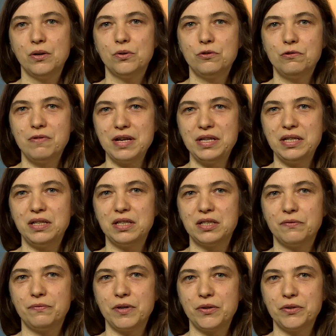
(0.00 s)
already
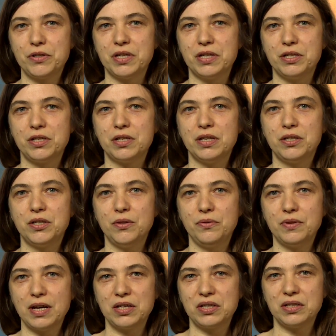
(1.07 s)
disadvantaged in
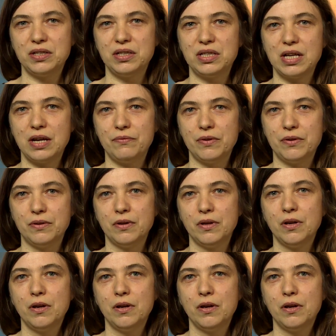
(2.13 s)
2007,